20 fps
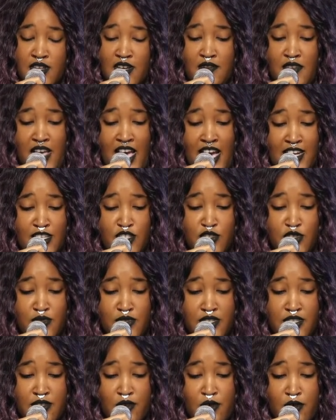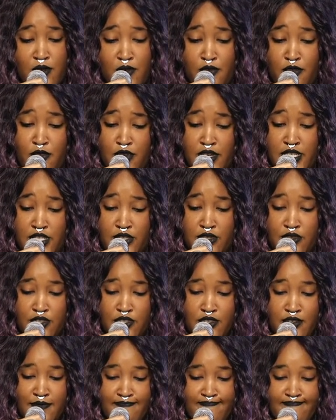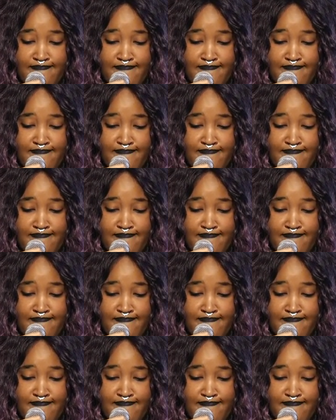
of Astrid on Fringe.